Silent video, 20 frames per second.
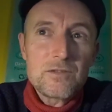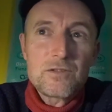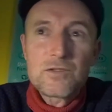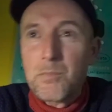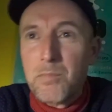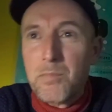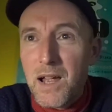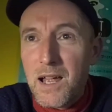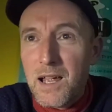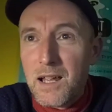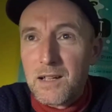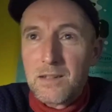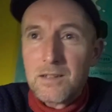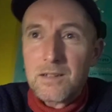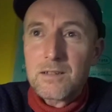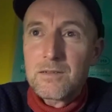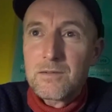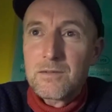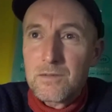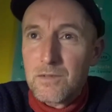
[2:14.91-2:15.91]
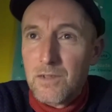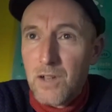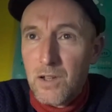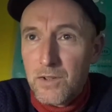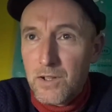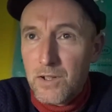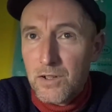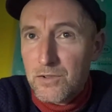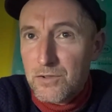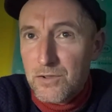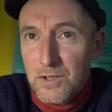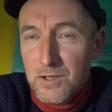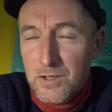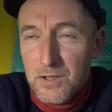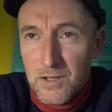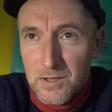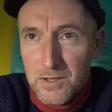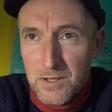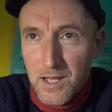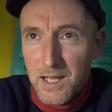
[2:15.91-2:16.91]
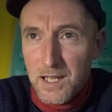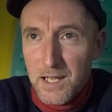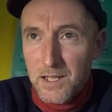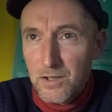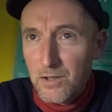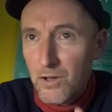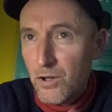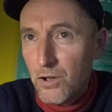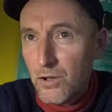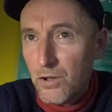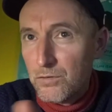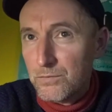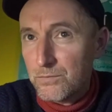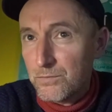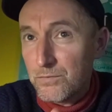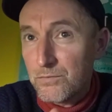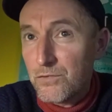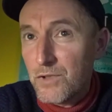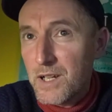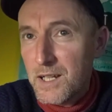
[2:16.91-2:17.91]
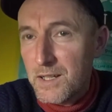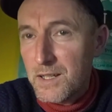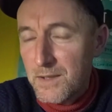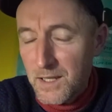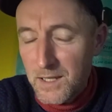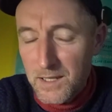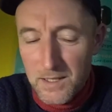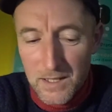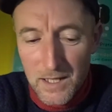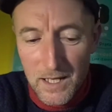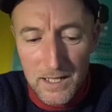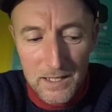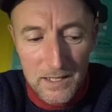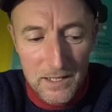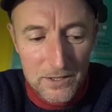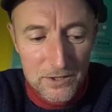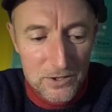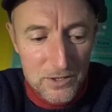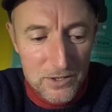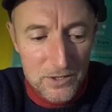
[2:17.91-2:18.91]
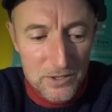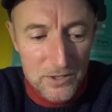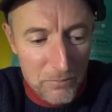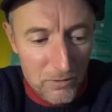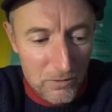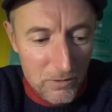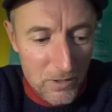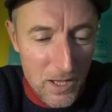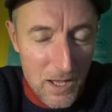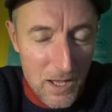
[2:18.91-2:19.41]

Japan and other countries because they can all read the English sample.